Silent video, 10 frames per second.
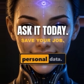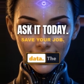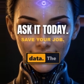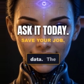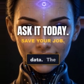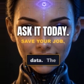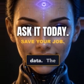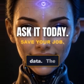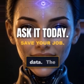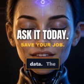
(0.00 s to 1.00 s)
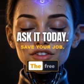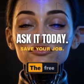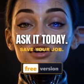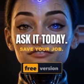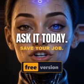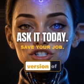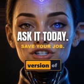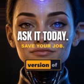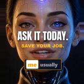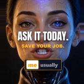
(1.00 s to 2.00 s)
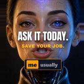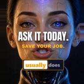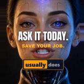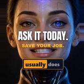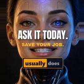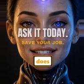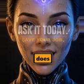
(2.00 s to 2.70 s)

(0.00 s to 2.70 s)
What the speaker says: data. The free version of me usually does